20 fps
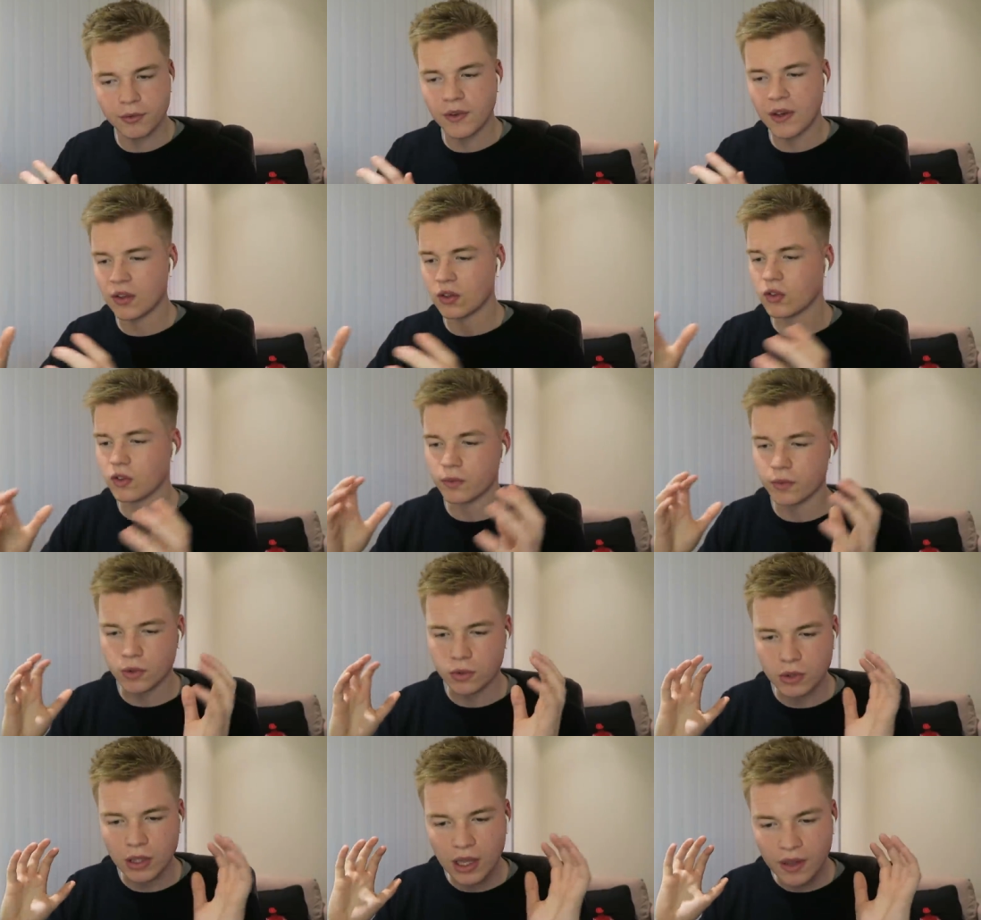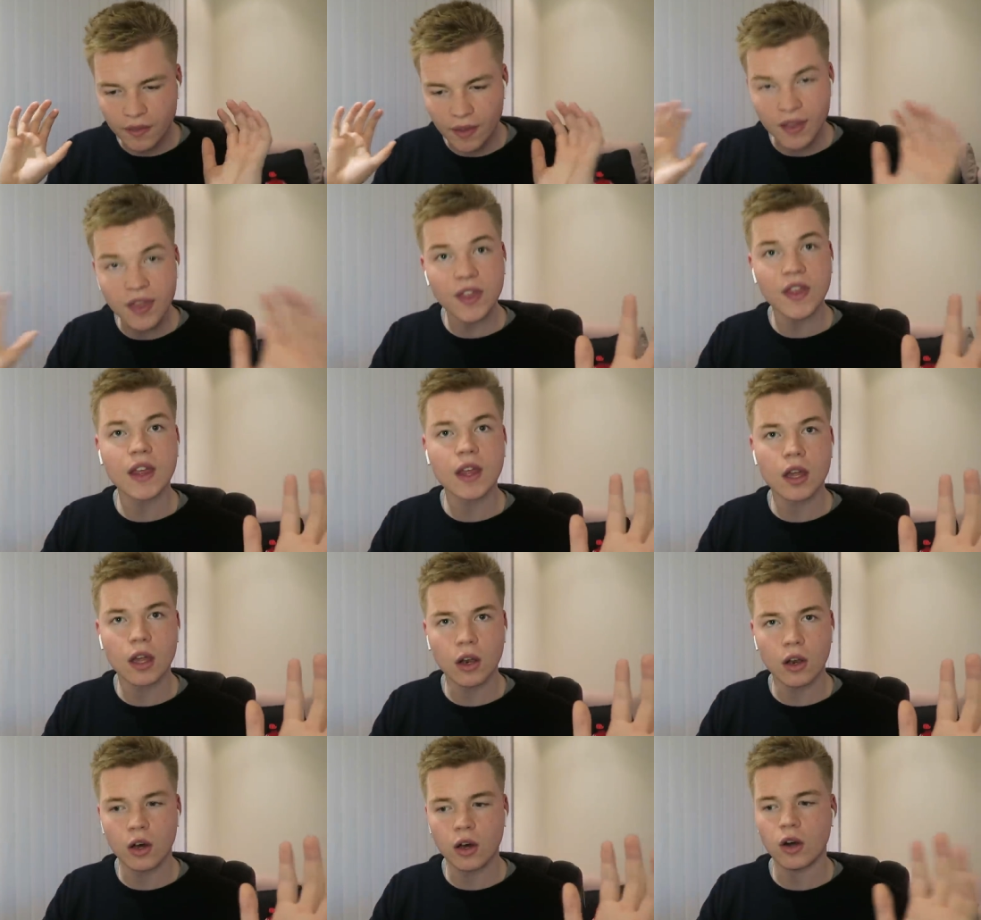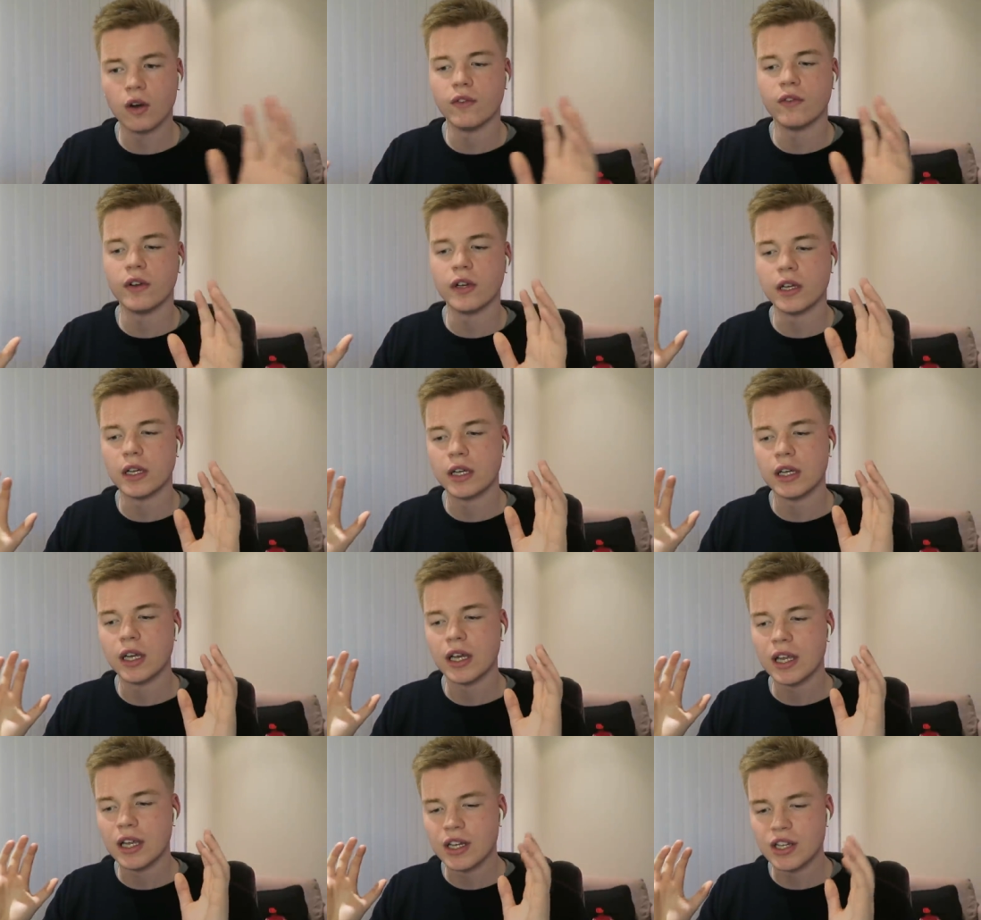Festival, they think a lot of
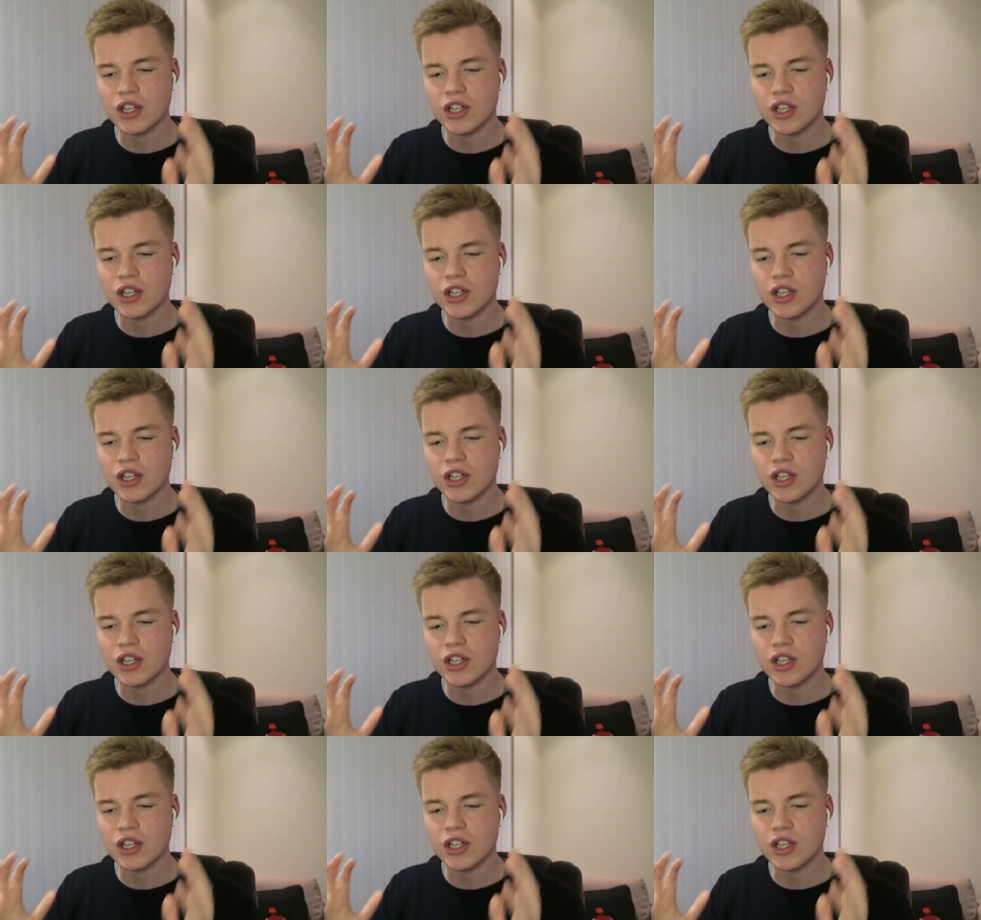her.